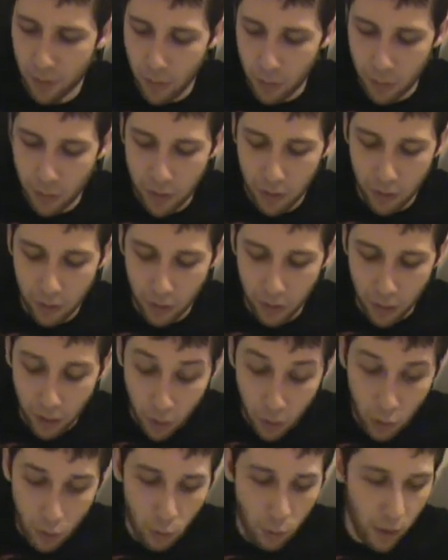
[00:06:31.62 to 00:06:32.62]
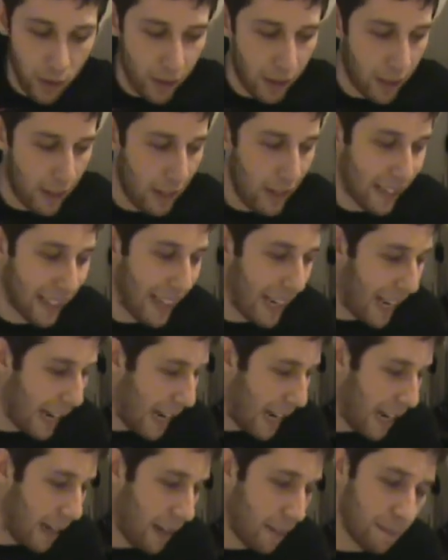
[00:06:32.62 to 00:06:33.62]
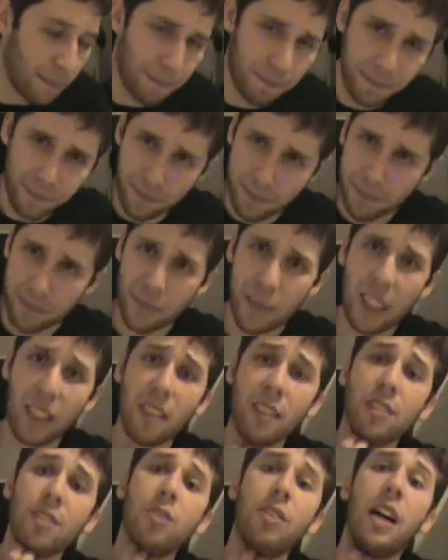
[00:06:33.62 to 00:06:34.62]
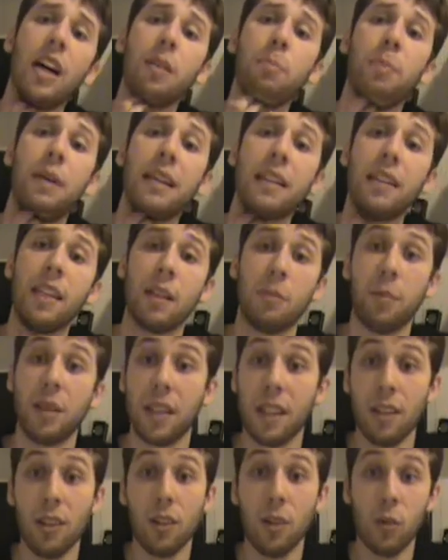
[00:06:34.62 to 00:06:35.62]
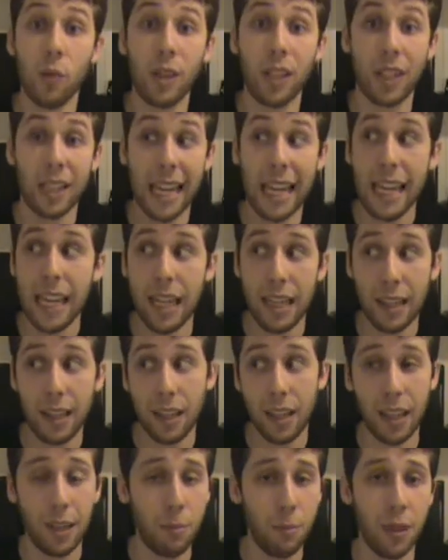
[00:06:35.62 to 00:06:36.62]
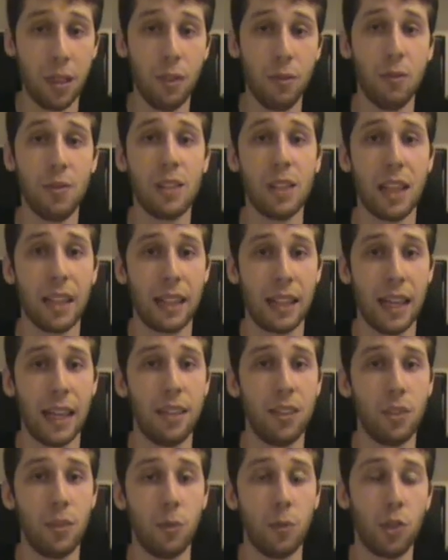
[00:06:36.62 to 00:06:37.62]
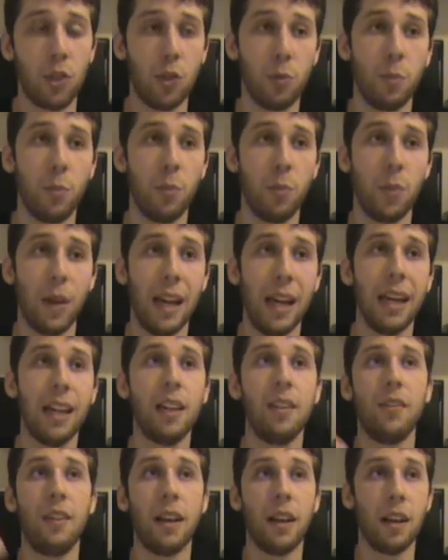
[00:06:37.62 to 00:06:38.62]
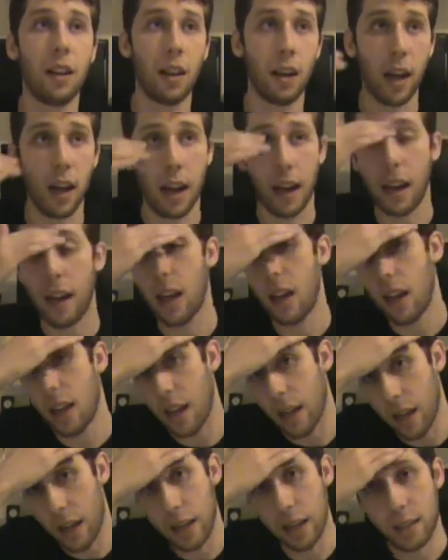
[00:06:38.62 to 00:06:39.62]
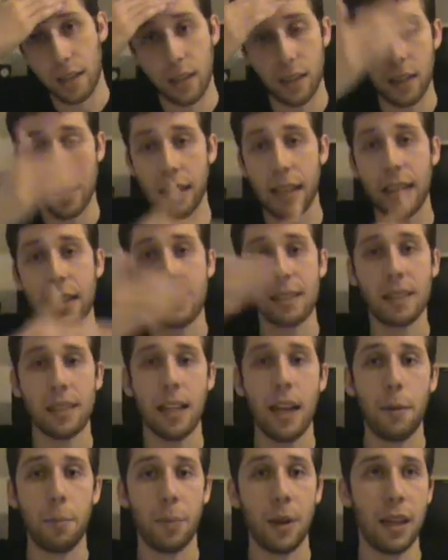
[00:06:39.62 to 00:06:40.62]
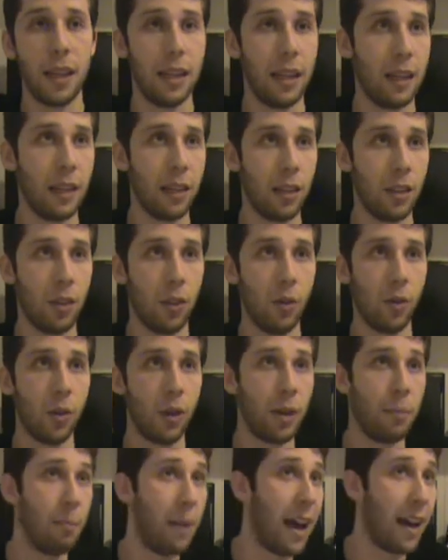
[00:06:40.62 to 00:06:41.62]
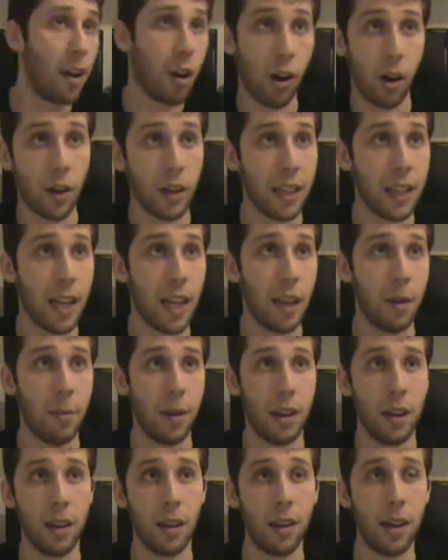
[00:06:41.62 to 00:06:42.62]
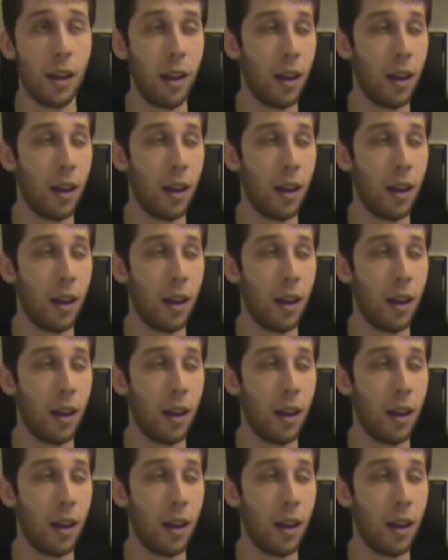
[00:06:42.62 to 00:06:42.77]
month feud with Kane. So not a big thing, but you know, Kane can be used like that to elevate a guy to the next step. And then, you know, Matt Hardy came in.